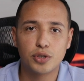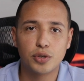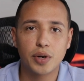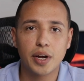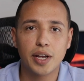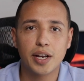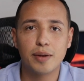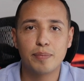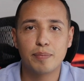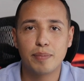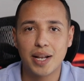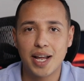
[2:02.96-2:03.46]

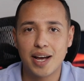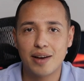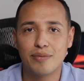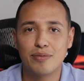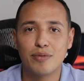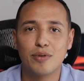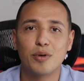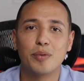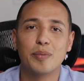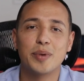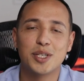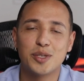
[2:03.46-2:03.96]
trading
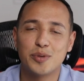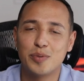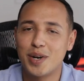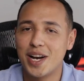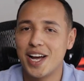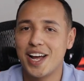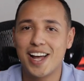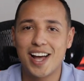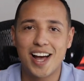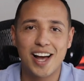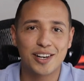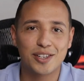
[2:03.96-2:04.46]
platform is when
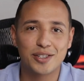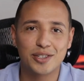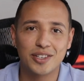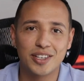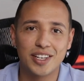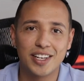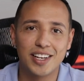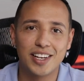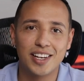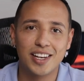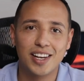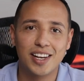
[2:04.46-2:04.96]
I
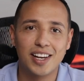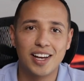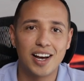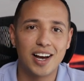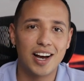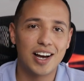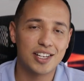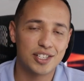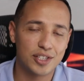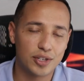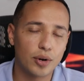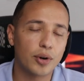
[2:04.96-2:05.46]
actually
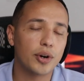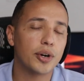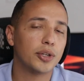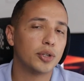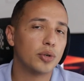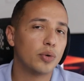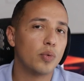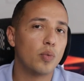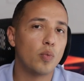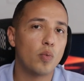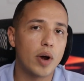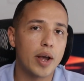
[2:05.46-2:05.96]
started
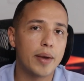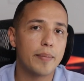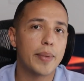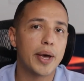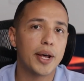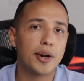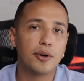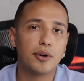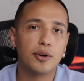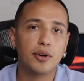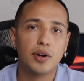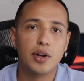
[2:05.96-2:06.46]
doing way
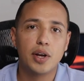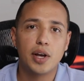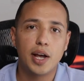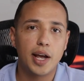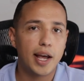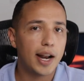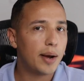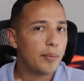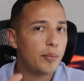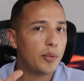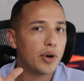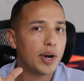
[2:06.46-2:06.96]
better.
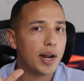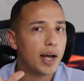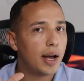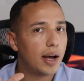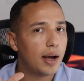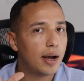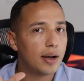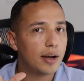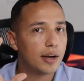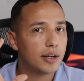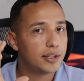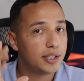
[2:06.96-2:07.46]
And I'm
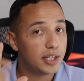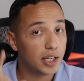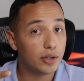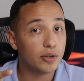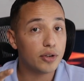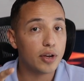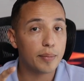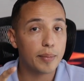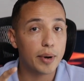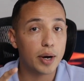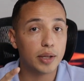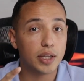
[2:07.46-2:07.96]
gonna tell
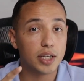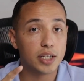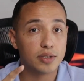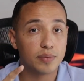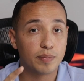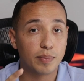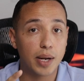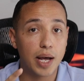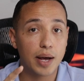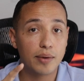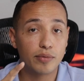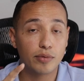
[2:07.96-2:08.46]
you about this
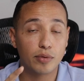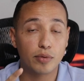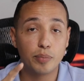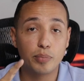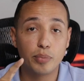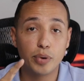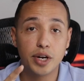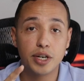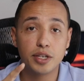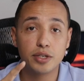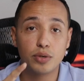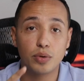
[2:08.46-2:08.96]
platform
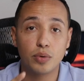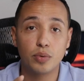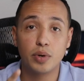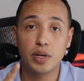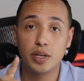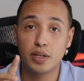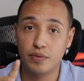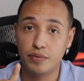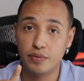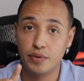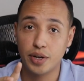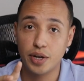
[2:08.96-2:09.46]
pretty
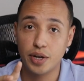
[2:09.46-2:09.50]
soon in the